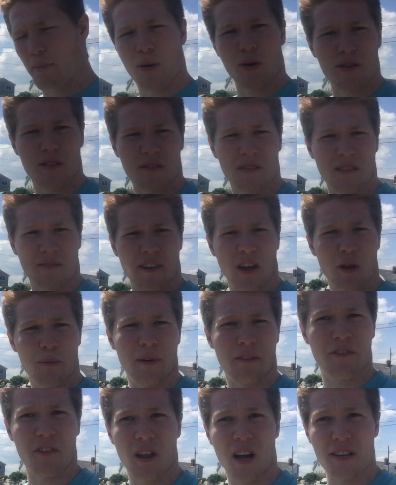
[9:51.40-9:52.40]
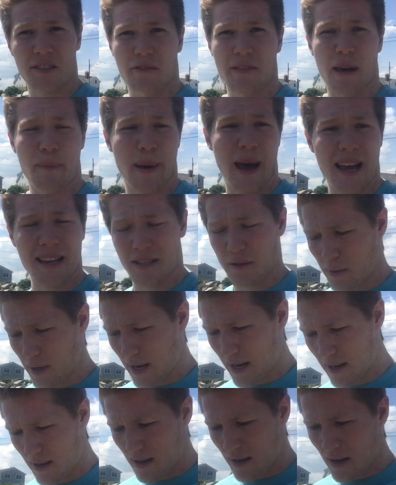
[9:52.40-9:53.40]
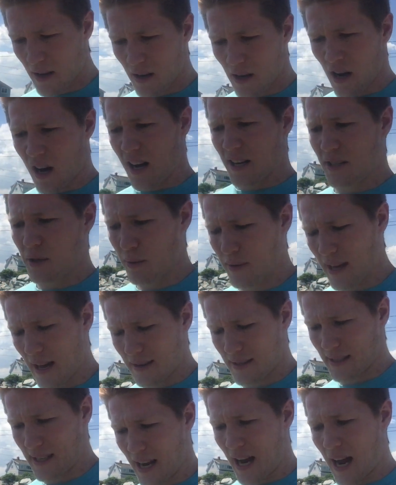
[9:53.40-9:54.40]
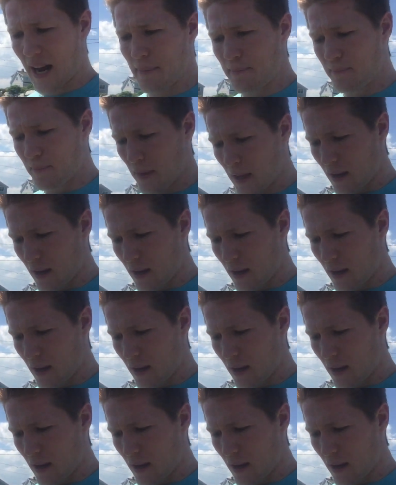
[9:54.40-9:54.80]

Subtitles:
and personal development philosopher that passed away 2009.